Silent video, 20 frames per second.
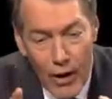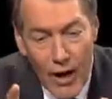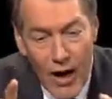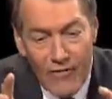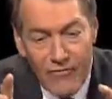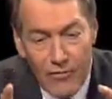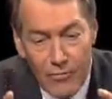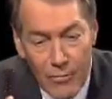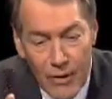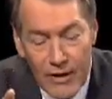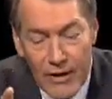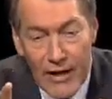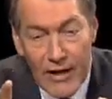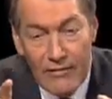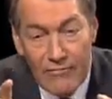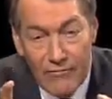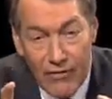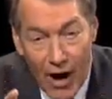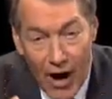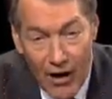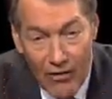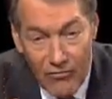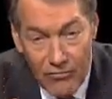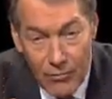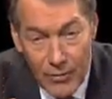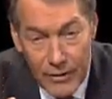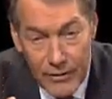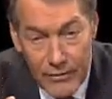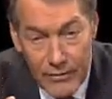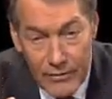government
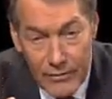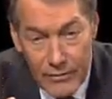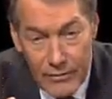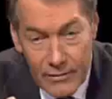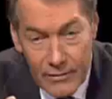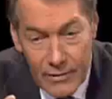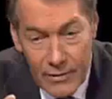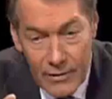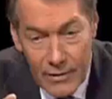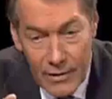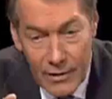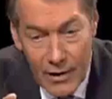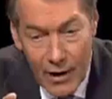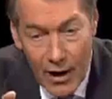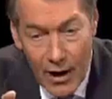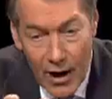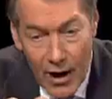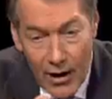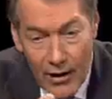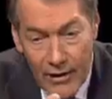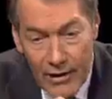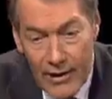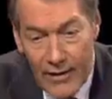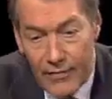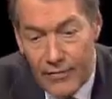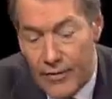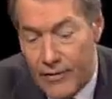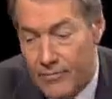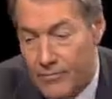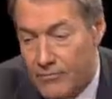involvement
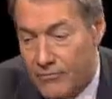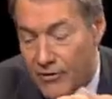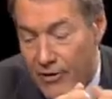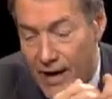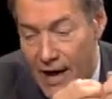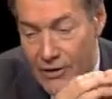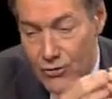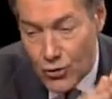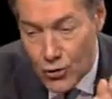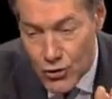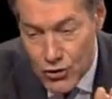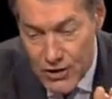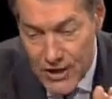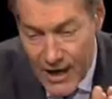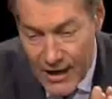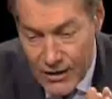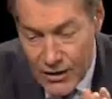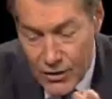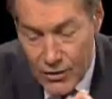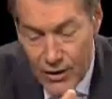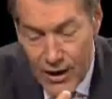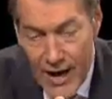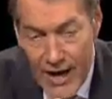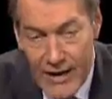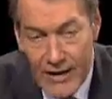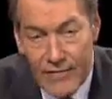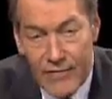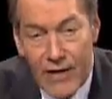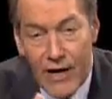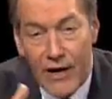in the financial sector
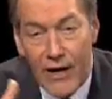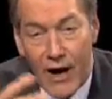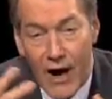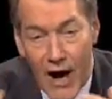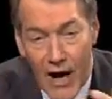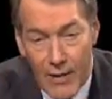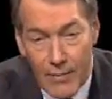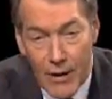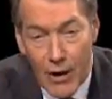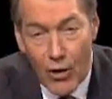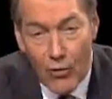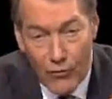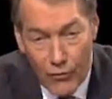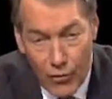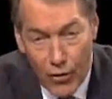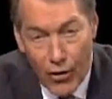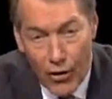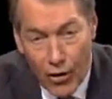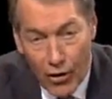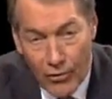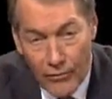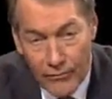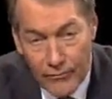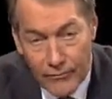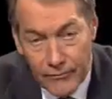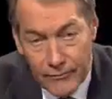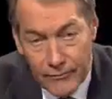and in the economy overall?